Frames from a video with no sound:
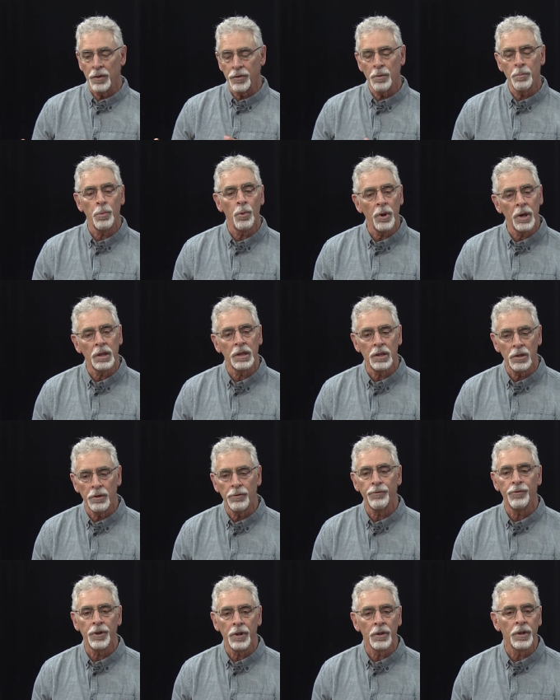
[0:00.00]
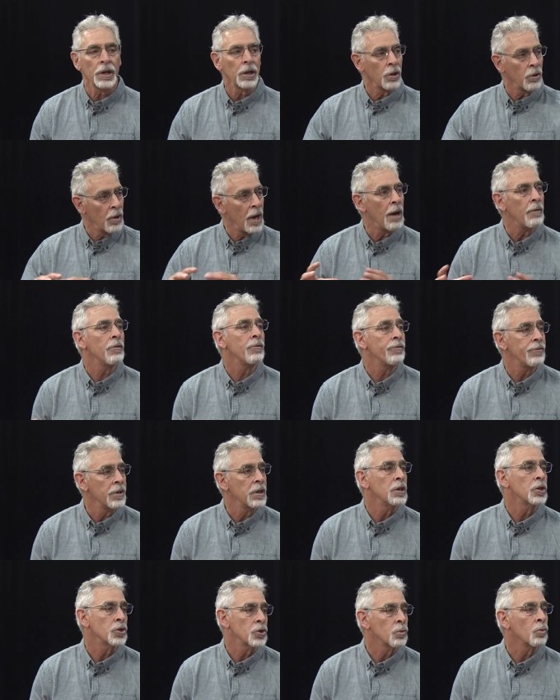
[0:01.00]
At the point that you feel like you have a
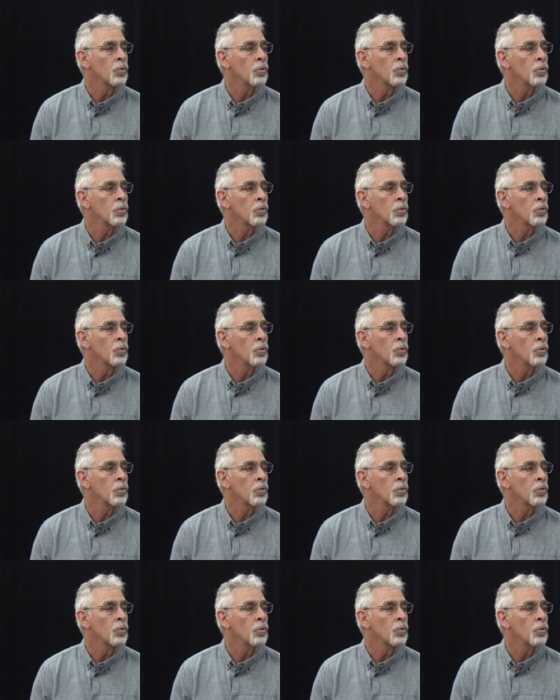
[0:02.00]
finished